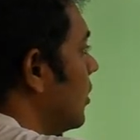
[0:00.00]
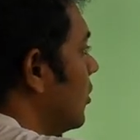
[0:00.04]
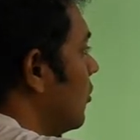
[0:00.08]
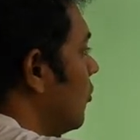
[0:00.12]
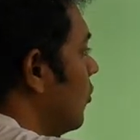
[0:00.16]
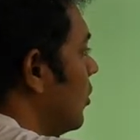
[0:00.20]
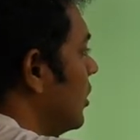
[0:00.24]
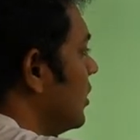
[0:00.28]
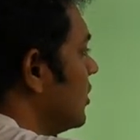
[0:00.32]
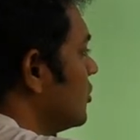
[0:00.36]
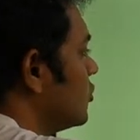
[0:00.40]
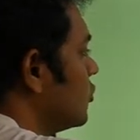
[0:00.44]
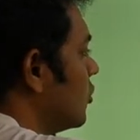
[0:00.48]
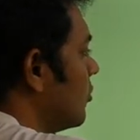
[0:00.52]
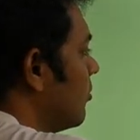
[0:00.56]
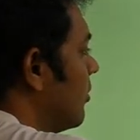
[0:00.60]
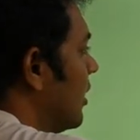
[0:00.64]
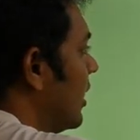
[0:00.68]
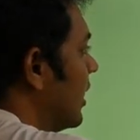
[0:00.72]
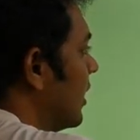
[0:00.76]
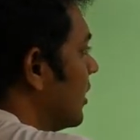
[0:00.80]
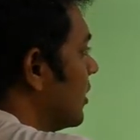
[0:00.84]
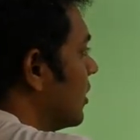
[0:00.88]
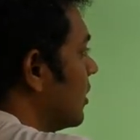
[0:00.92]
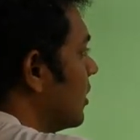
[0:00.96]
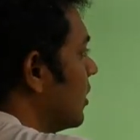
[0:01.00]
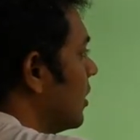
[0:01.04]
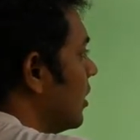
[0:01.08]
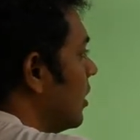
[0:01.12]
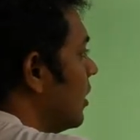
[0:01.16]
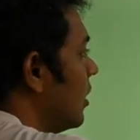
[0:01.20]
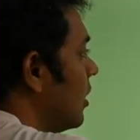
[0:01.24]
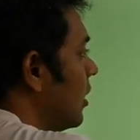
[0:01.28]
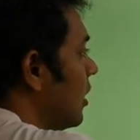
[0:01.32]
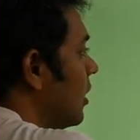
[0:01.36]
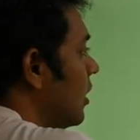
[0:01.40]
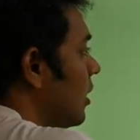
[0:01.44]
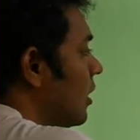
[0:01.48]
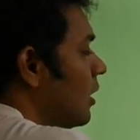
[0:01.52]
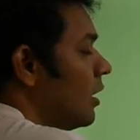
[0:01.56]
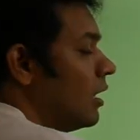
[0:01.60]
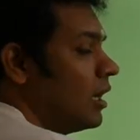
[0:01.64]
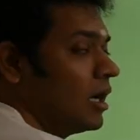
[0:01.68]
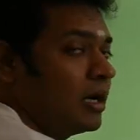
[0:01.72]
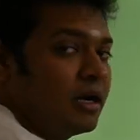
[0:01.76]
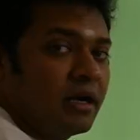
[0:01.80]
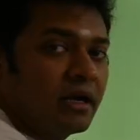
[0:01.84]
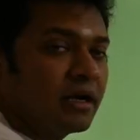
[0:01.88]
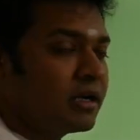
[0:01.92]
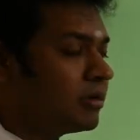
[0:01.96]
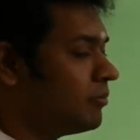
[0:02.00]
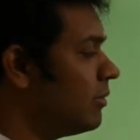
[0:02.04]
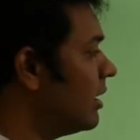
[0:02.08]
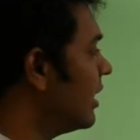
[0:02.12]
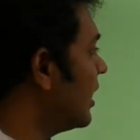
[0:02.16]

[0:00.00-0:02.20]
What is 1 by 9? 100 by